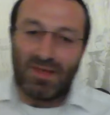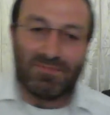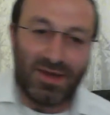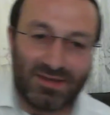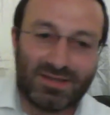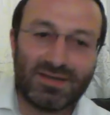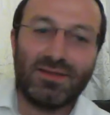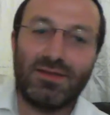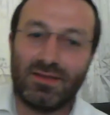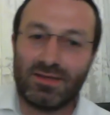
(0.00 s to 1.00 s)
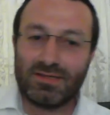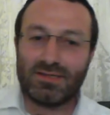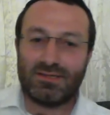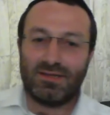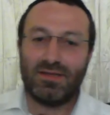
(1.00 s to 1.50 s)
basically
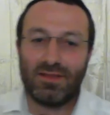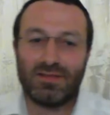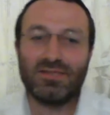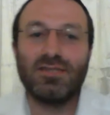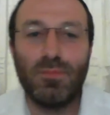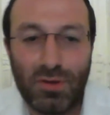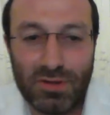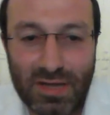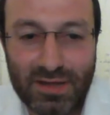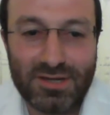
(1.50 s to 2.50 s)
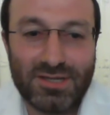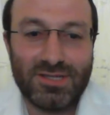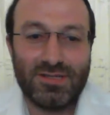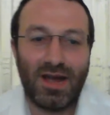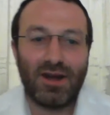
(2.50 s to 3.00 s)
these small
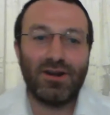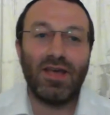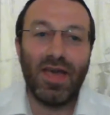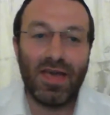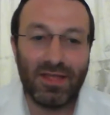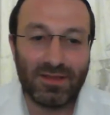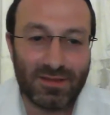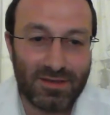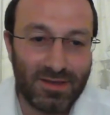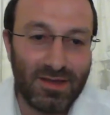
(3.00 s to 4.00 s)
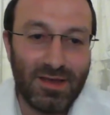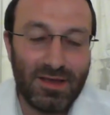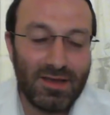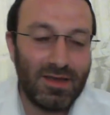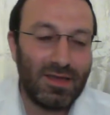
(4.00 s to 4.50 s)
letters are a hint
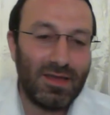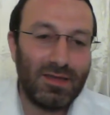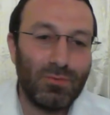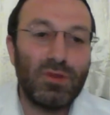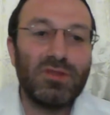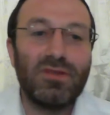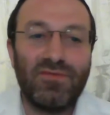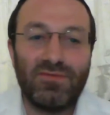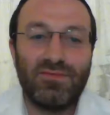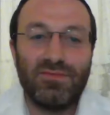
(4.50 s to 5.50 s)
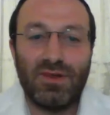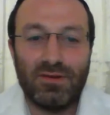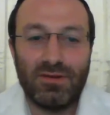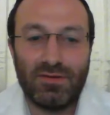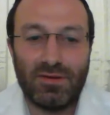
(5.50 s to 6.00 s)
in when the
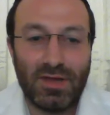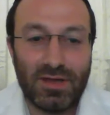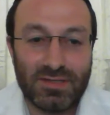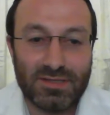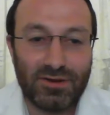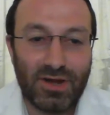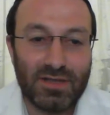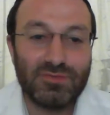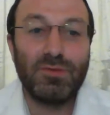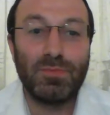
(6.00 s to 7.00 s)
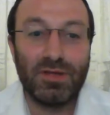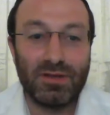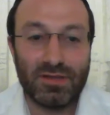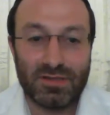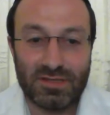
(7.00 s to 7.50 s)
history has
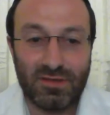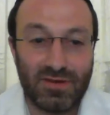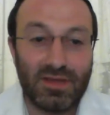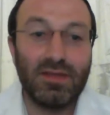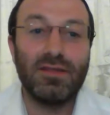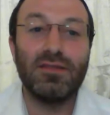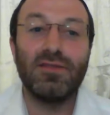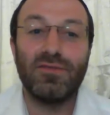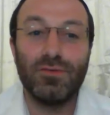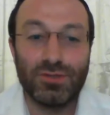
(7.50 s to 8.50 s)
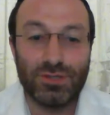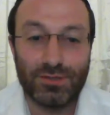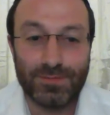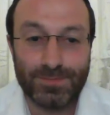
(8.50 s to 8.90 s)
repeated itself again in the future.